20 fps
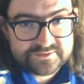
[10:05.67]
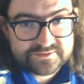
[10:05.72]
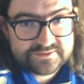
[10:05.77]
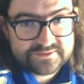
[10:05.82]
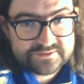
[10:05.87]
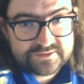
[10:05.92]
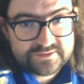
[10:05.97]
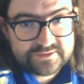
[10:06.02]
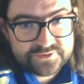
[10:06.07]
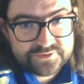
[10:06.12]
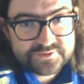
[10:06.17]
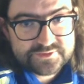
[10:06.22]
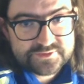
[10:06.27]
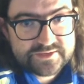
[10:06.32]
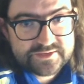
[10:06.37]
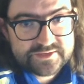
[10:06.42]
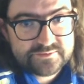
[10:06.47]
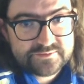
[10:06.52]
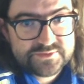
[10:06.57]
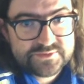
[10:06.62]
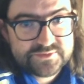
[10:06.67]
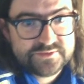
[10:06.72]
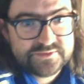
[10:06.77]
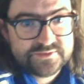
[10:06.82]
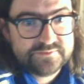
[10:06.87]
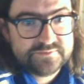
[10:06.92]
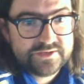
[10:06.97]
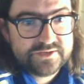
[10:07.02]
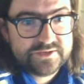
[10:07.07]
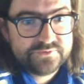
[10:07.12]
There's another Tate
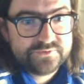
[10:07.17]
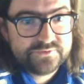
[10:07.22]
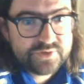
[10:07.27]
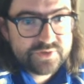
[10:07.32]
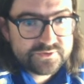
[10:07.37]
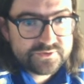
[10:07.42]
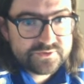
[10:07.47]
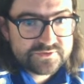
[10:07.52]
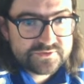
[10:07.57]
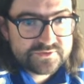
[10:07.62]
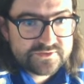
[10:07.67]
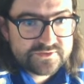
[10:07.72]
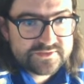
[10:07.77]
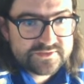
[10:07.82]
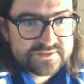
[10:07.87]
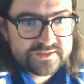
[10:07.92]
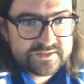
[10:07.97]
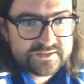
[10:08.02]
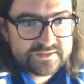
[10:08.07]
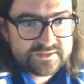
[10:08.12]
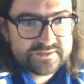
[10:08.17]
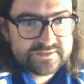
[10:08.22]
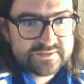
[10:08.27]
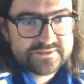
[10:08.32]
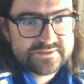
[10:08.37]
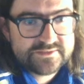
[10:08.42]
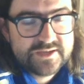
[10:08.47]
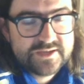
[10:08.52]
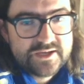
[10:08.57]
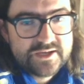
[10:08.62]
Museum down the road, new
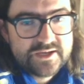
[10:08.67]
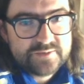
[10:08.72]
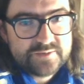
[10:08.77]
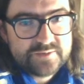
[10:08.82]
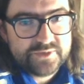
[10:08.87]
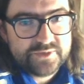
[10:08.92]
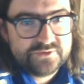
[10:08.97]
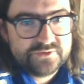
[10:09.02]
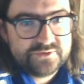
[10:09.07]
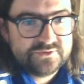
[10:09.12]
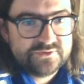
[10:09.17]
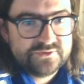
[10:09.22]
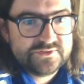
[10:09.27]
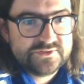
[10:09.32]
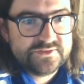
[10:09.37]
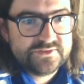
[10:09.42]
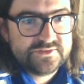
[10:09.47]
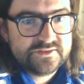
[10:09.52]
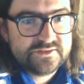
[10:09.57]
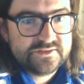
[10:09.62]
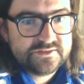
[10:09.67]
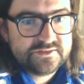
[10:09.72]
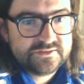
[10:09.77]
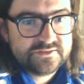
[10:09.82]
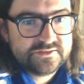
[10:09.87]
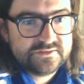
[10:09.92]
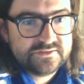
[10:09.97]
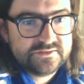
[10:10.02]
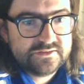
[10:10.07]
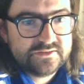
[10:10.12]
staircase by Caruso St
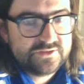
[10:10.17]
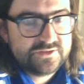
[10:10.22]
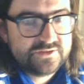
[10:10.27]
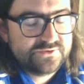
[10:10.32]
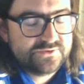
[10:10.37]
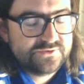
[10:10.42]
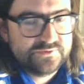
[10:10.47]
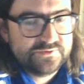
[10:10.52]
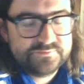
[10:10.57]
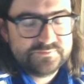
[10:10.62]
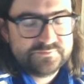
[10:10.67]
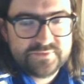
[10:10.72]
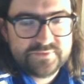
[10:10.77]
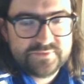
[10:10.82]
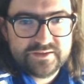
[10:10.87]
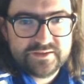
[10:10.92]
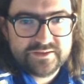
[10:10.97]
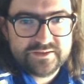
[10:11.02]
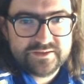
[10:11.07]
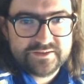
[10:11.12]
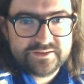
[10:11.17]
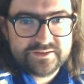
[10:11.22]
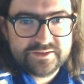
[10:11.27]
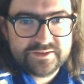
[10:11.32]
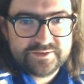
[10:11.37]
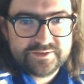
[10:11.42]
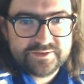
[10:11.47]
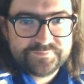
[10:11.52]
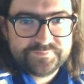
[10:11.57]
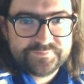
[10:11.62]
John. Uh, sorry.
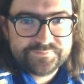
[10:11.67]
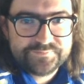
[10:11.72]
Um,